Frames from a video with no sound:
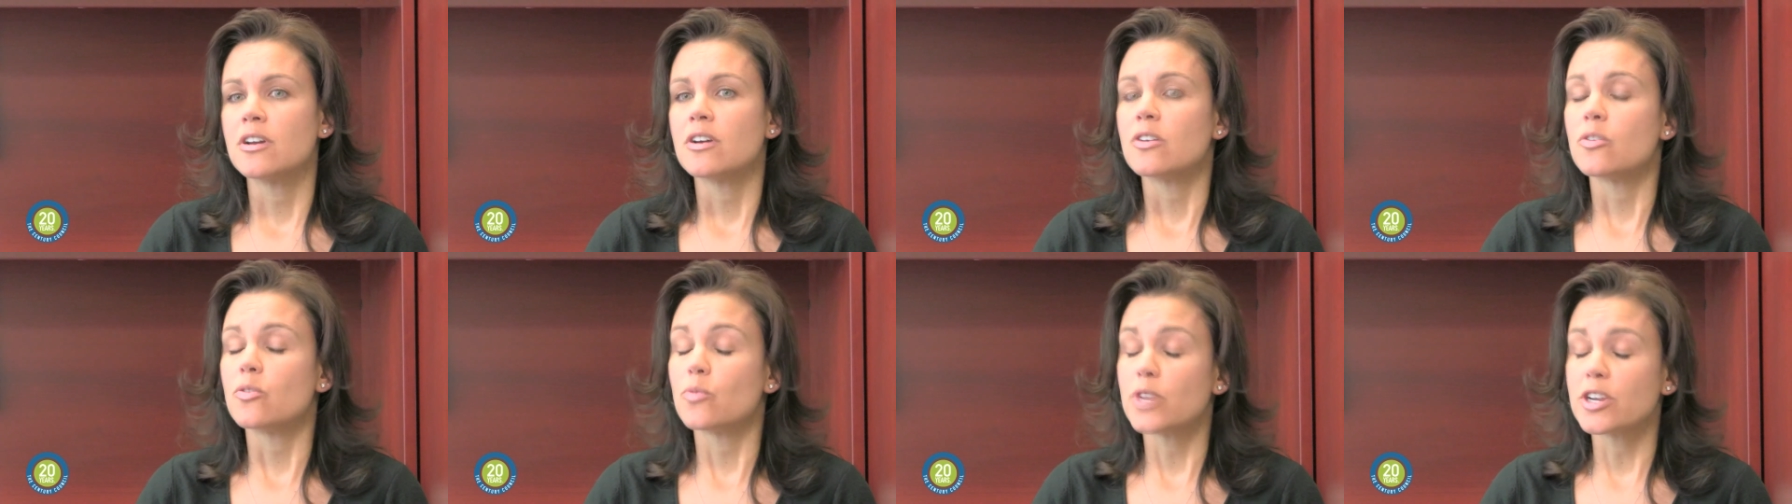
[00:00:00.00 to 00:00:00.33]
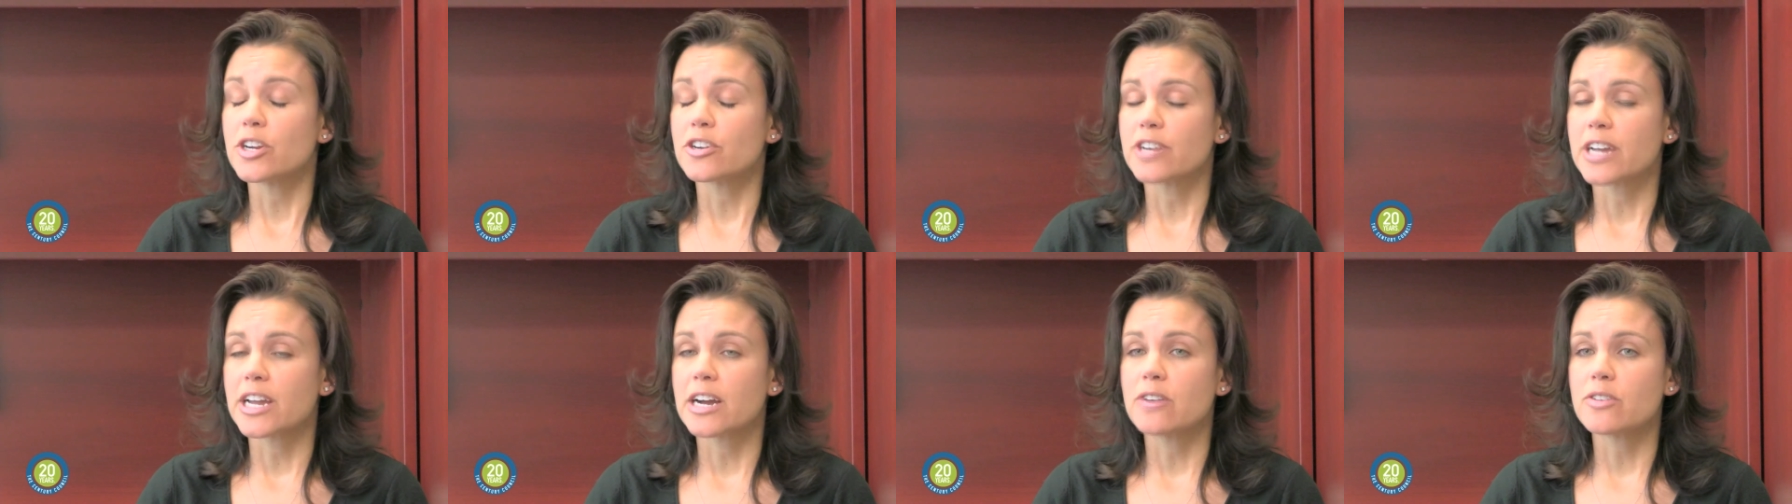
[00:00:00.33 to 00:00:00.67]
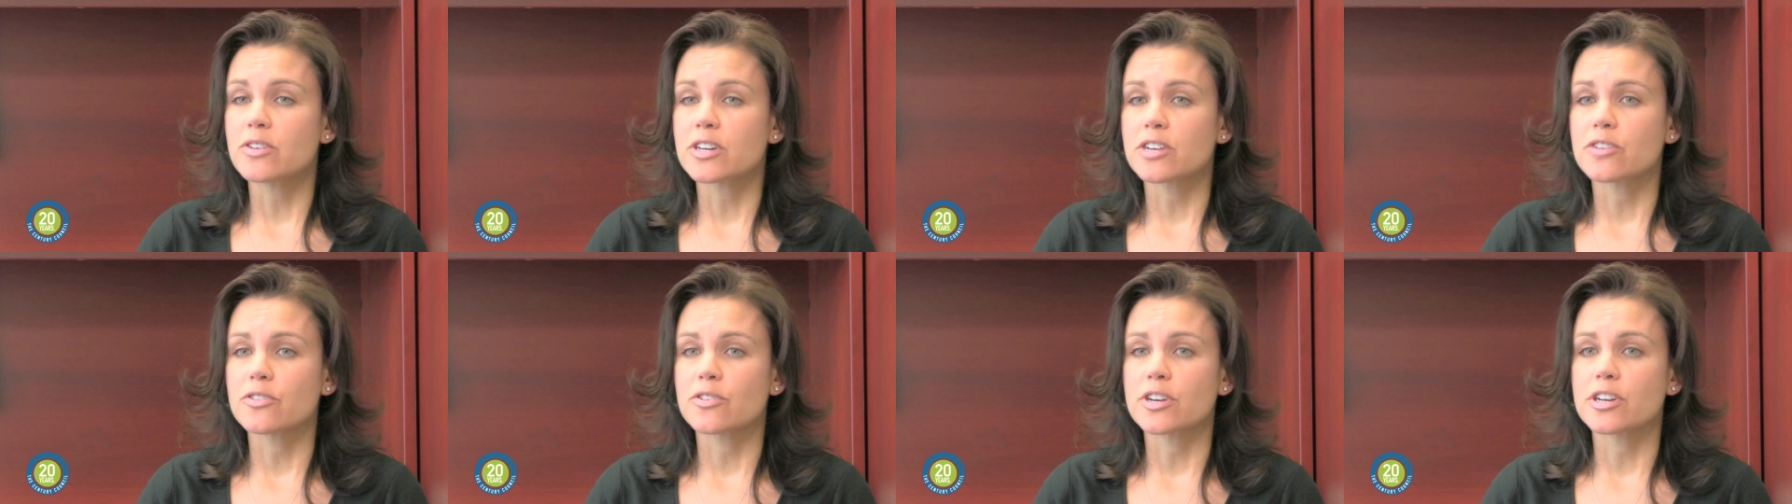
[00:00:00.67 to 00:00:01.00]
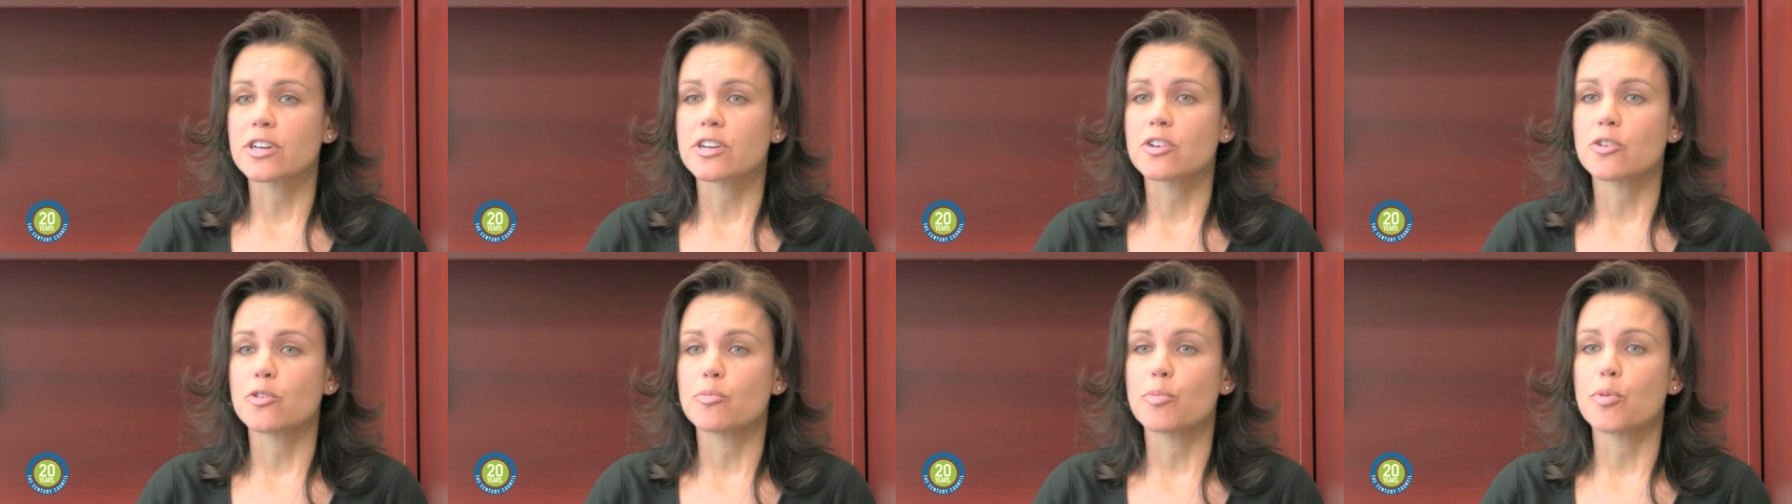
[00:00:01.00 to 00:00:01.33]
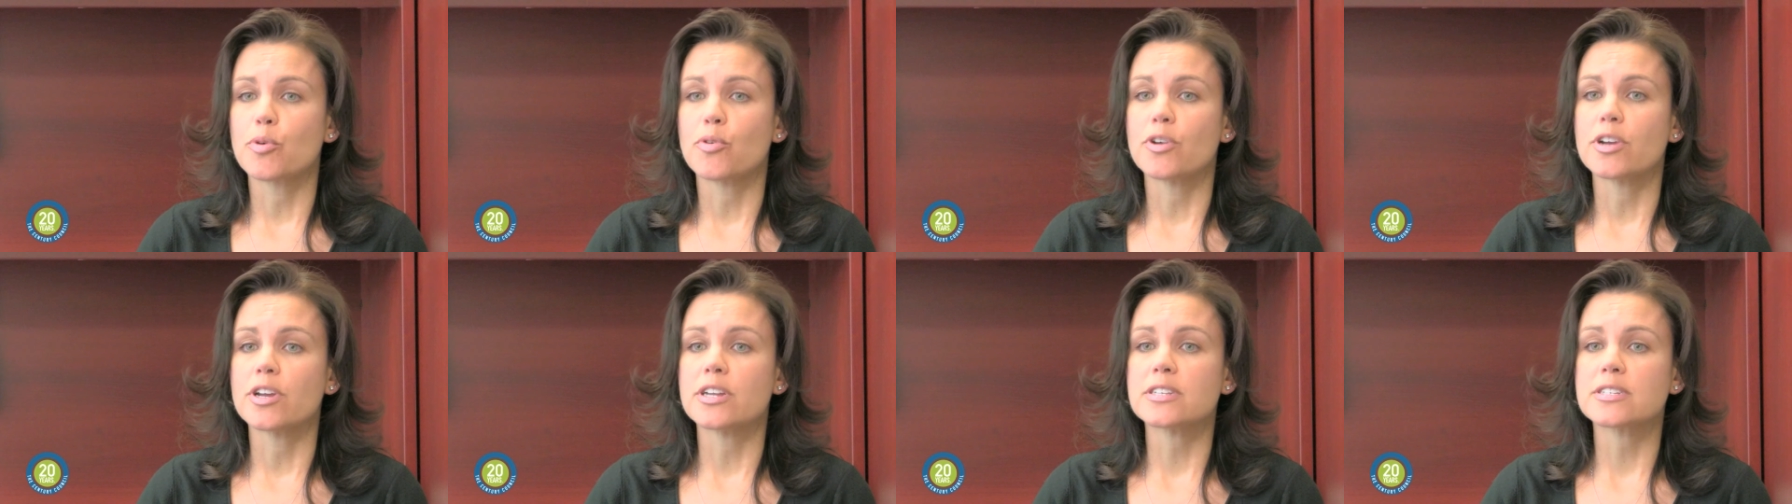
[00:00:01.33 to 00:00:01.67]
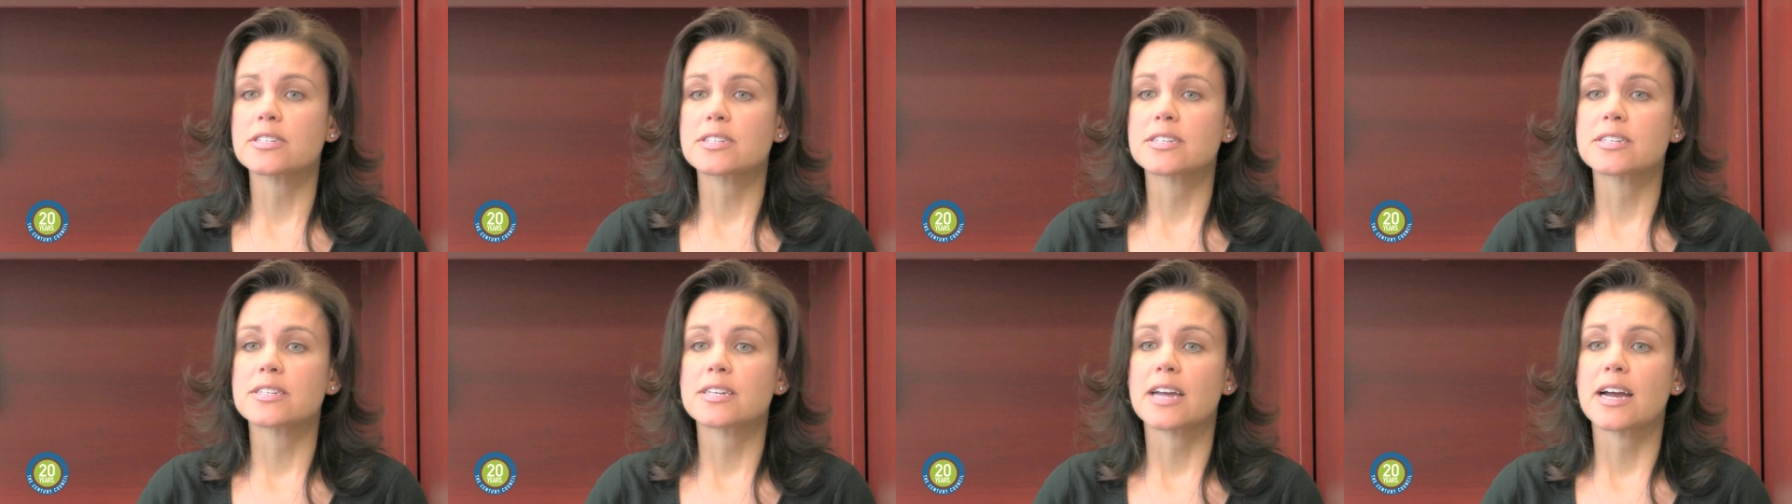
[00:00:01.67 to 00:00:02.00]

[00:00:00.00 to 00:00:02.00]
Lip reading: We are now at a critical point